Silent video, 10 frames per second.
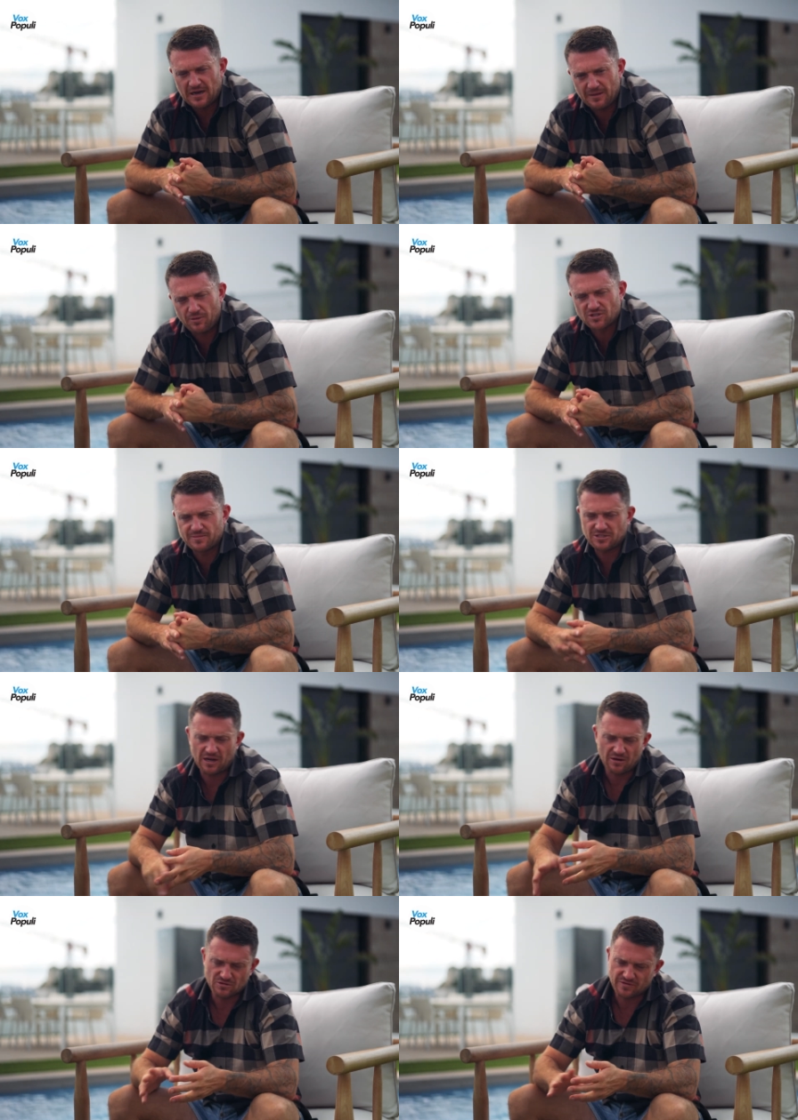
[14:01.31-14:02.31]
and it puts them in,
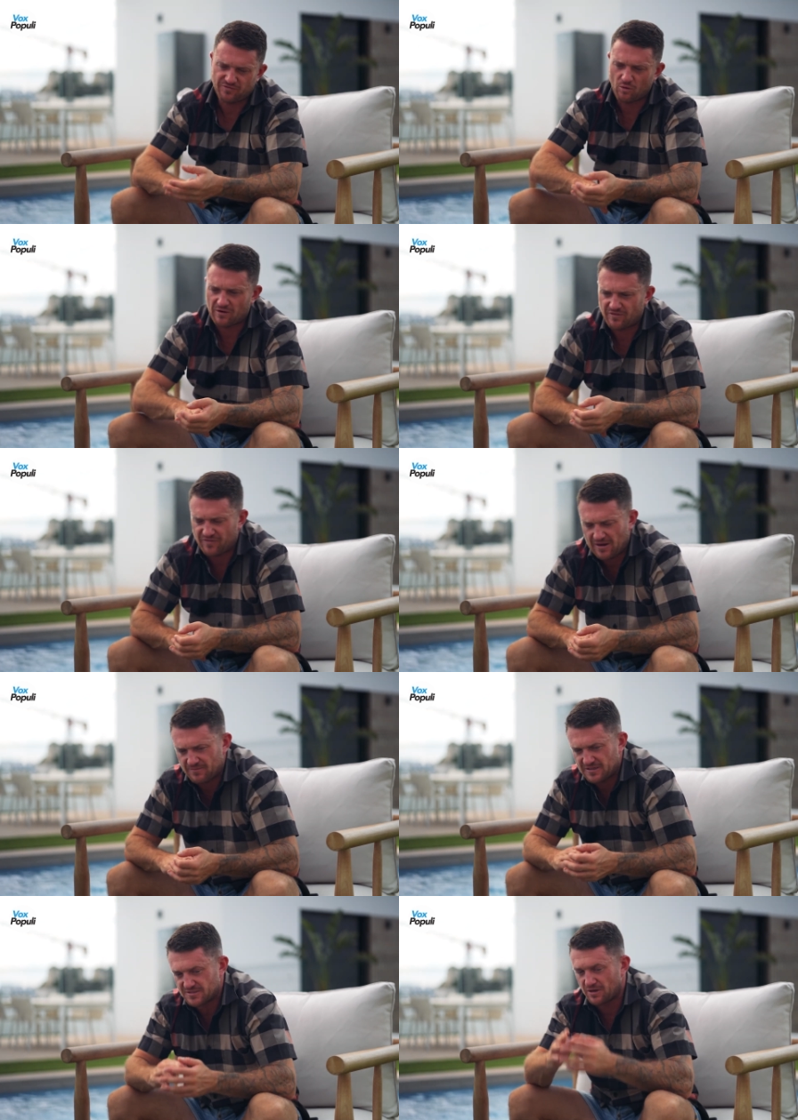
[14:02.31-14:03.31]
and I was with 4 other
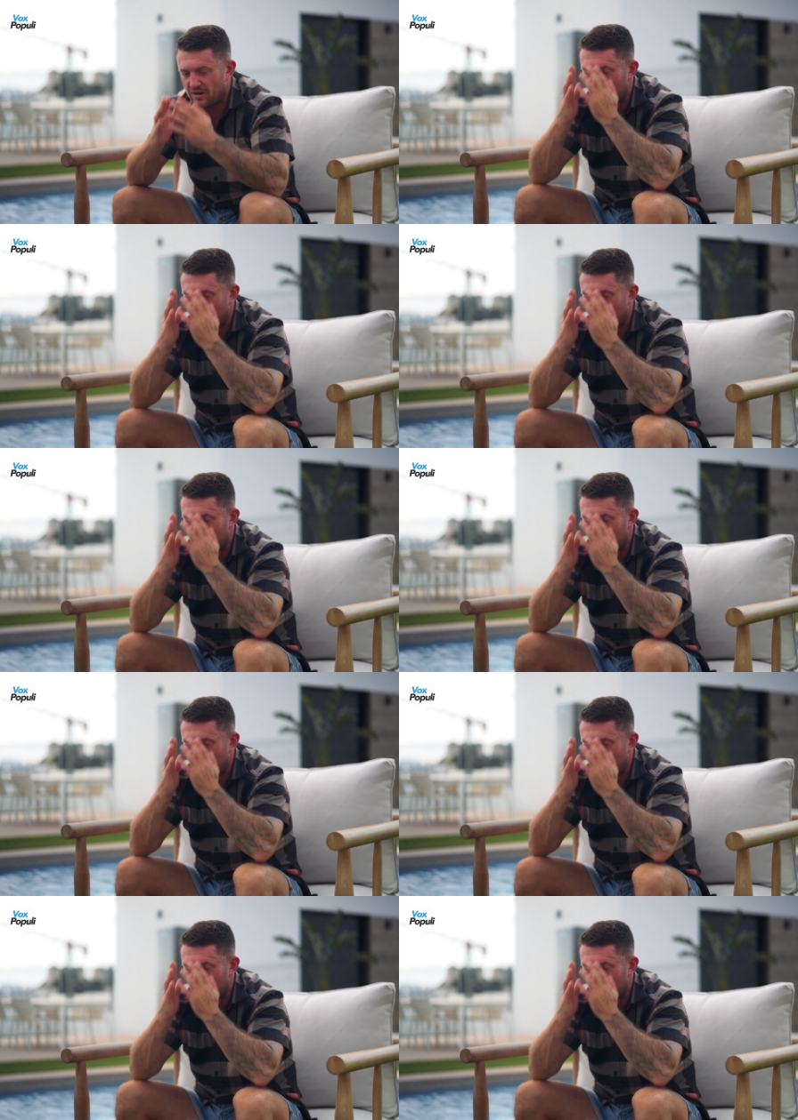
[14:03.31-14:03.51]
families, so